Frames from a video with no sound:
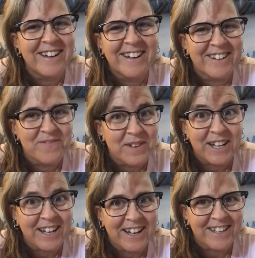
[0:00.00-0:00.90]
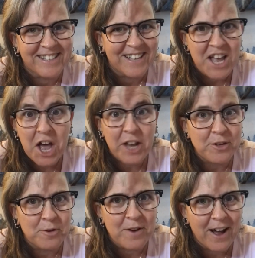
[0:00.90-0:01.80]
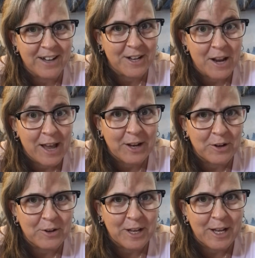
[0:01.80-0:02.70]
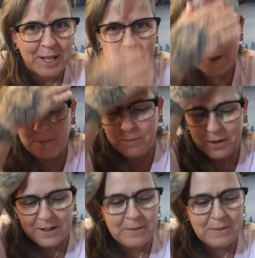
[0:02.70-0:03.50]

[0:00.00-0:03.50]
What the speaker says: Because I do not like looking in them.